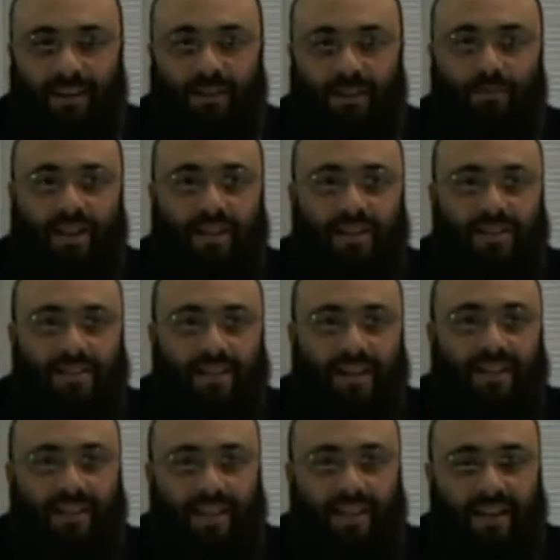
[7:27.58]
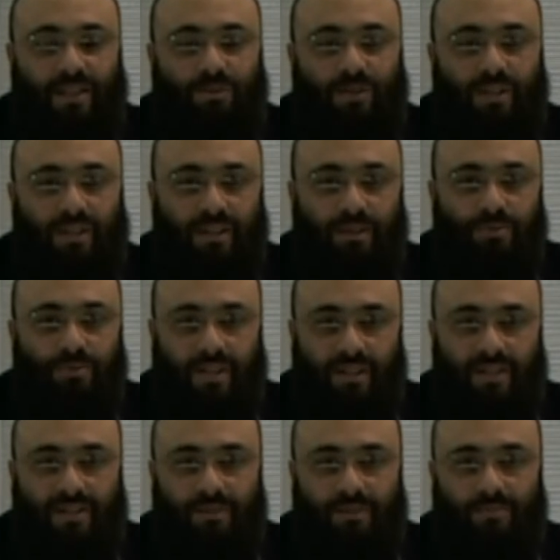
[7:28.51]
Because that is what
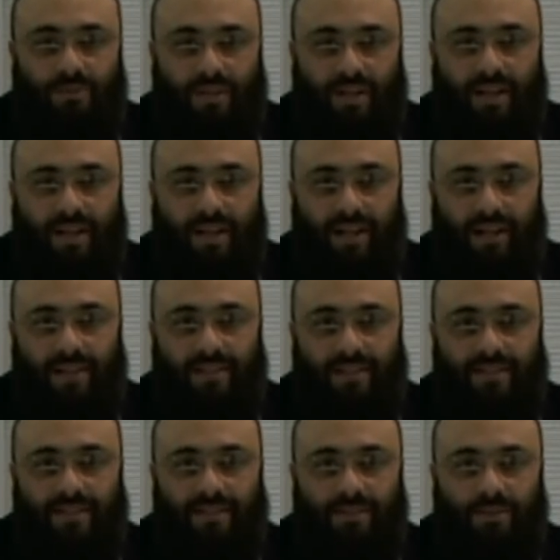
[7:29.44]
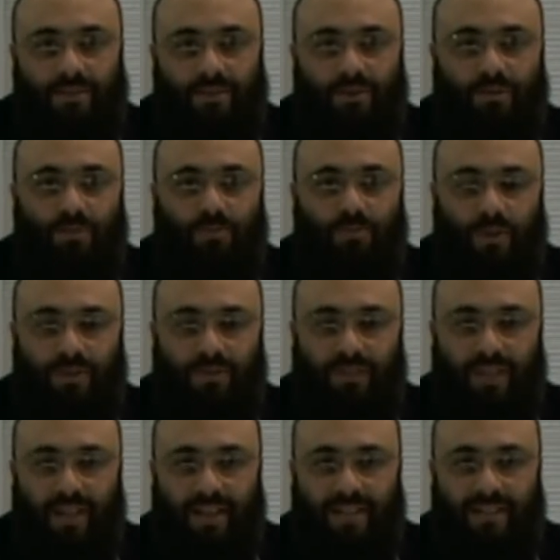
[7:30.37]
liberalism tries to
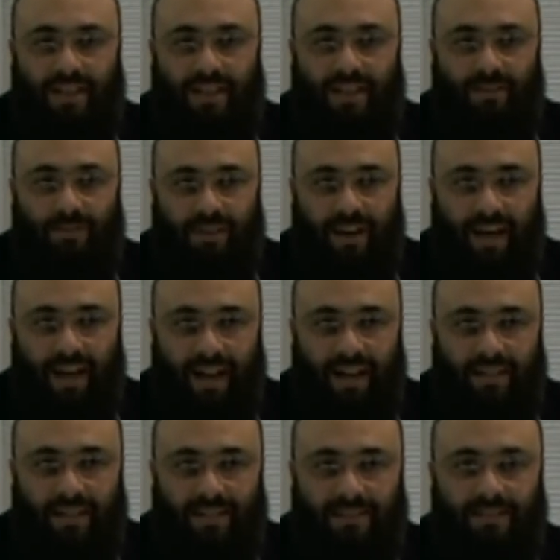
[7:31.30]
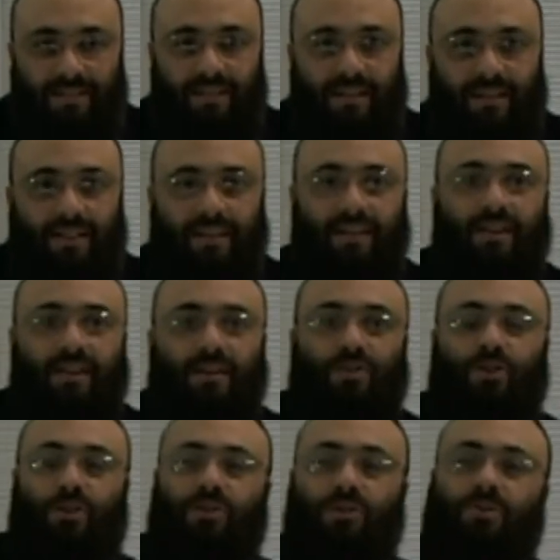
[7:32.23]
portray itself as.
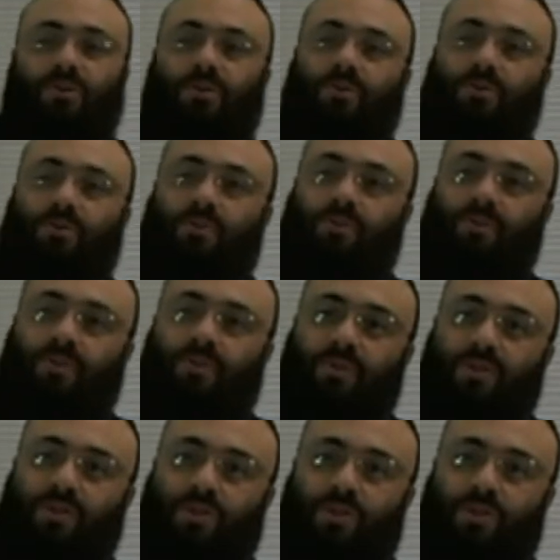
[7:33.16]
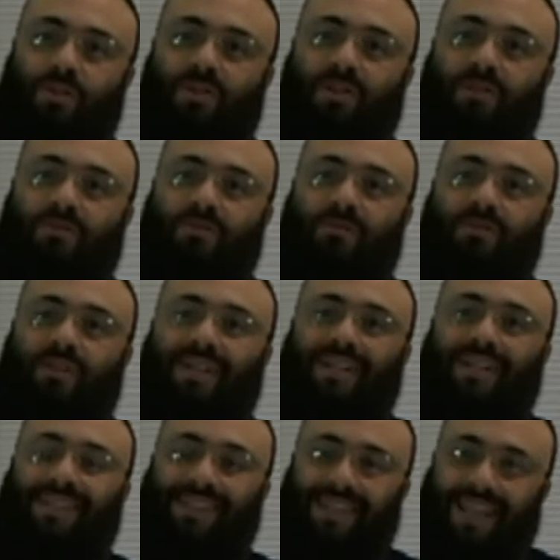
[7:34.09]
So you sort of
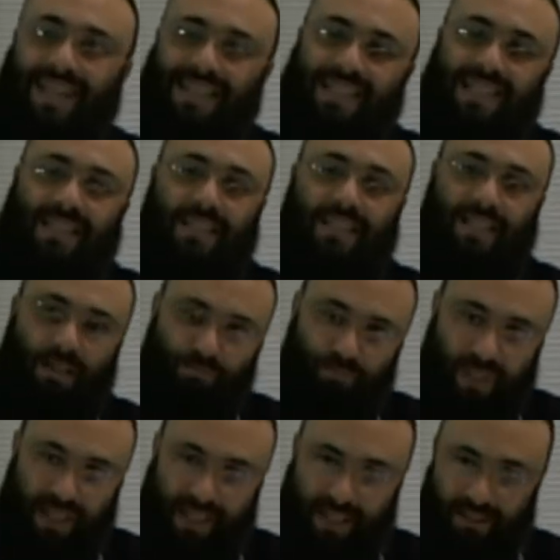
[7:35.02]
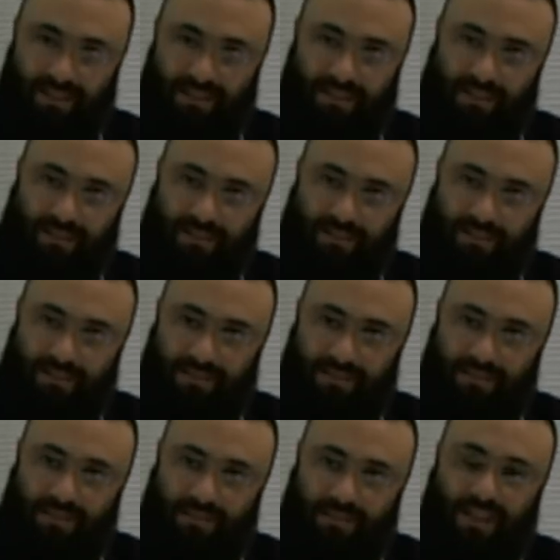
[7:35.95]
disassemble it.
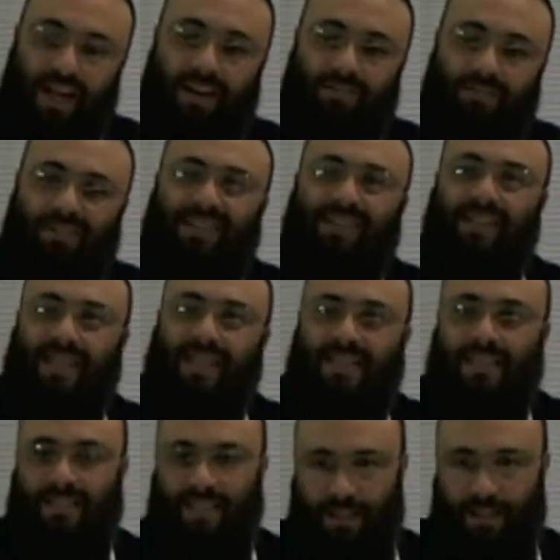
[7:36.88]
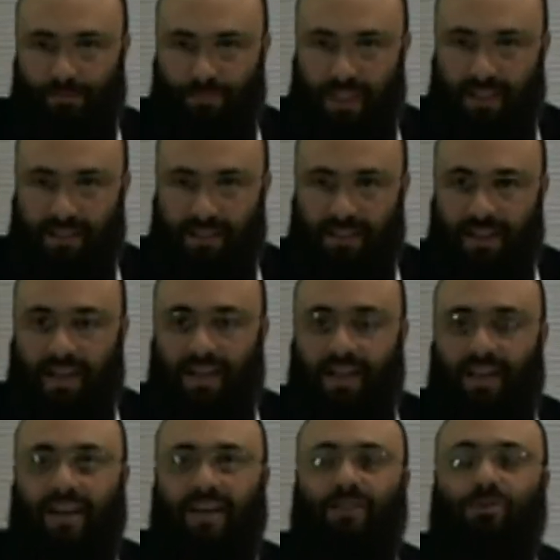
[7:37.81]
You have to disassemble it.
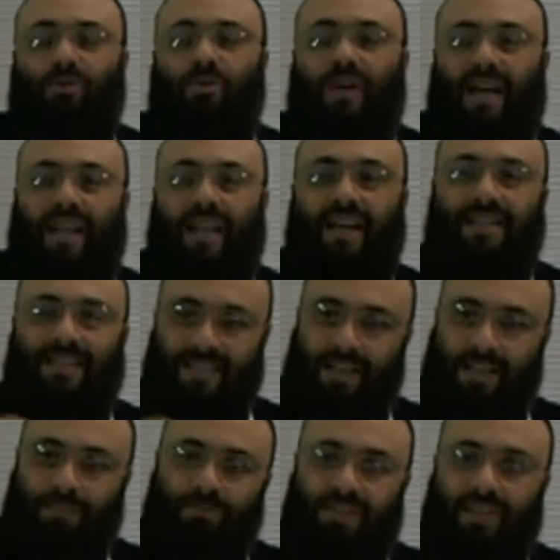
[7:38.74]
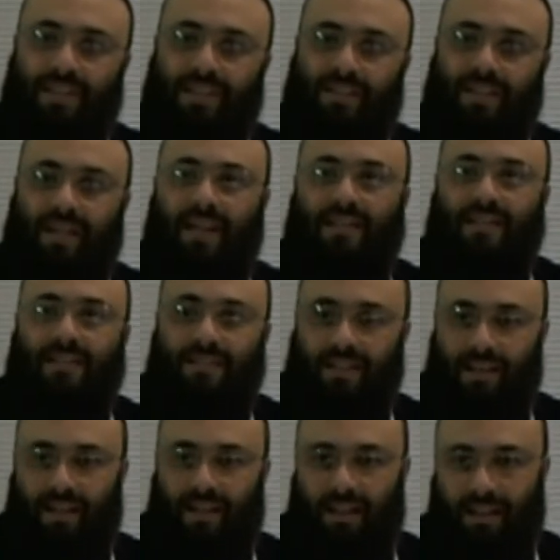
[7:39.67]
Do not accept it as
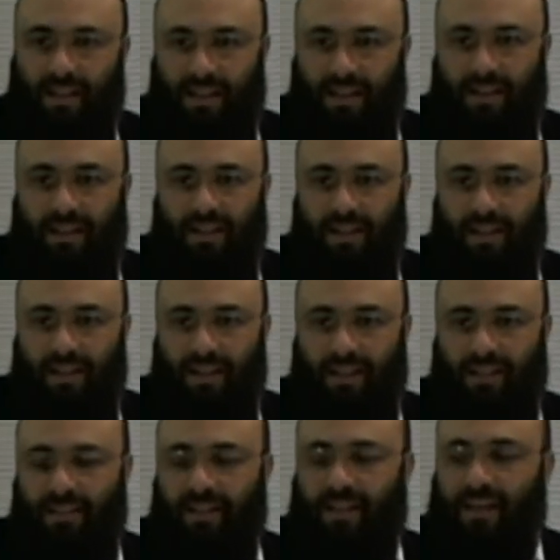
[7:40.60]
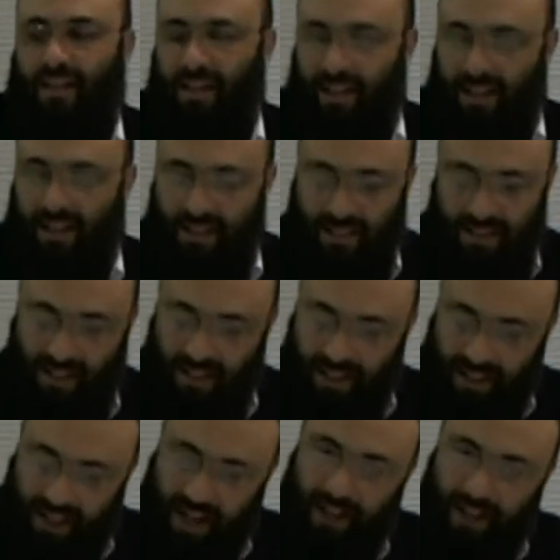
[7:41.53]
as
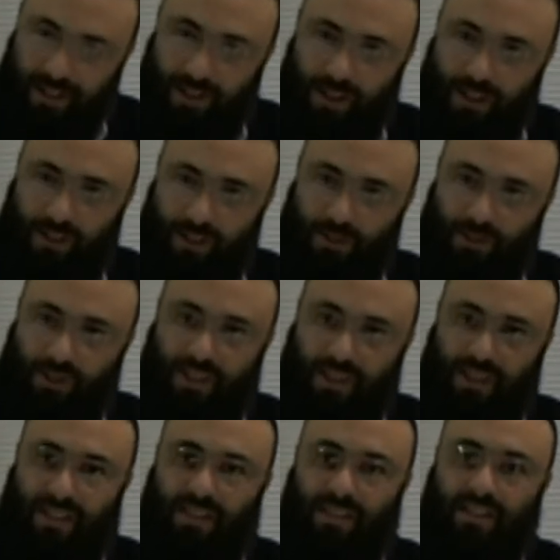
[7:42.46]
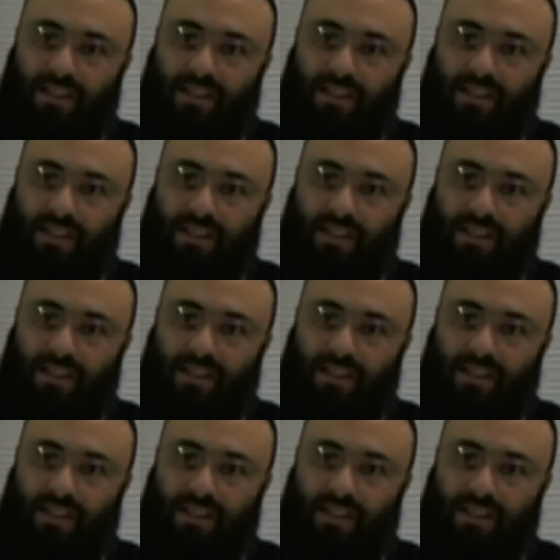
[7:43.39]
an ideology